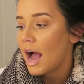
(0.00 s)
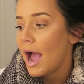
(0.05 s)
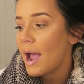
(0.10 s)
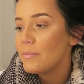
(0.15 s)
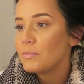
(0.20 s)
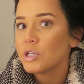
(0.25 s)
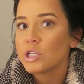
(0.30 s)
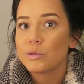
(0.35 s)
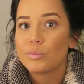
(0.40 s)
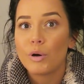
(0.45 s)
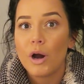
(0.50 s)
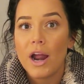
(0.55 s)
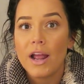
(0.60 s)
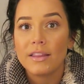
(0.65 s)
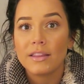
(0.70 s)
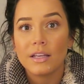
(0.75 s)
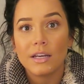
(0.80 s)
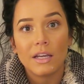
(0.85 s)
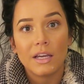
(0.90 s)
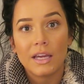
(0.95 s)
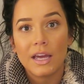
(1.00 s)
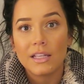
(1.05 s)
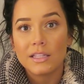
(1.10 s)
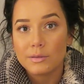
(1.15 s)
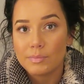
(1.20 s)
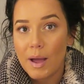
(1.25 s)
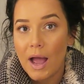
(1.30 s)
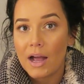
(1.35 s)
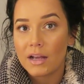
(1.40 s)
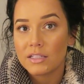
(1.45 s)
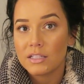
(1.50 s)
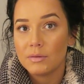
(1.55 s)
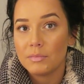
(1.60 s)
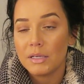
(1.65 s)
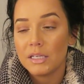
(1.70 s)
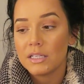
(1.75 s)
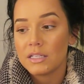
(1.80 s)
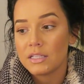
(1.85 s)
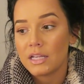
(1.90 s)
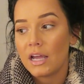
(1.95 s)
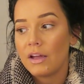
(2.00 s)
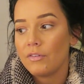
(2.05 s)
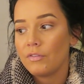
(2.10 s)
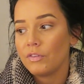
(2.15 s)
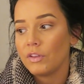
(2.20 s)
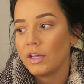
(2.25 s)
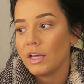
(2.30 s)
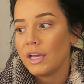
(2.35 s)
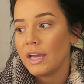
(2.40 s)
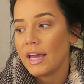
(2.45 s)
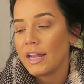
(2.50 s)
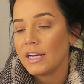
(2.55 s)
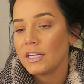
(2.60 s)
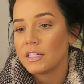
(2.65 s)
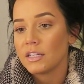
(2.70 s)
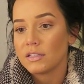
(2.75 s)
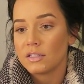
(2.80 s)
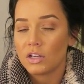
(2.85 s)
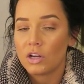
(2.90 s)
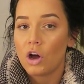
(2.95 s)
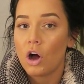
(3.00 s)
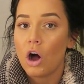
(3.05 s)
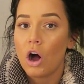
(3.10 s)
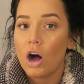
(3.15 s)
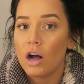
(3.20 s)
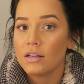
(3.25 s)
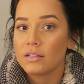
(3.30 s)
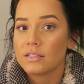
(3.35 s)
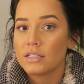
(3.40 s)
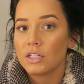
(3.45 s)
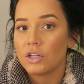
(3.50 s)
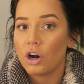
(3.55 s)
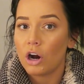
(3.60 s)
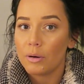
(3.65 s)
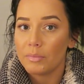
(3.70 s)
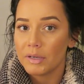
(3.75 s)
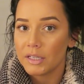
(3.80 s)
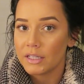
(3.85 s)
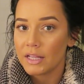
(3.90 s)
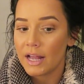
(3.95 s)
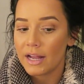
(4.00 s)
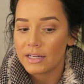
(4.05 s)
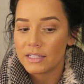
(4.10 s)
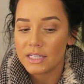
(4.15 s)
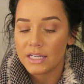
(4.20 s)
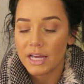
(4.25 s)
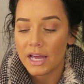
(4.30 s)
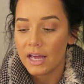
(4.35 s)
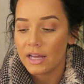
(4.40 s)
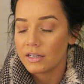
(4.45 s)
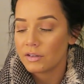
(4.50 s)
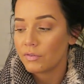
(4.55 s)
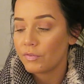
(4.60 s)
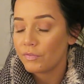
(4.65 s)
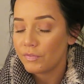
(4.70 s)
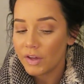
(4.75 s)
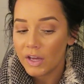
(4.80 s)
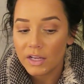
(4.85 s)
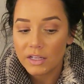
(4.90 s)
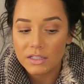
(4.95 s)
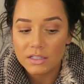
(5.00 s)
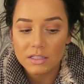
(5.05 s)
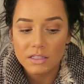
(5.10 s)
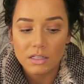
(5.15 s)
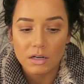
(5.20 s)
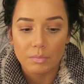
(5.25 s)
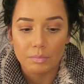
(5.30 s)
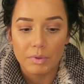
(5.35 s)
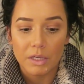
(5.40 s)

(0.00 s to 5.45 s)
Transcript: I'm just praying that it gets back to me safely and it doesn't cost an arm and a leg to get fixed,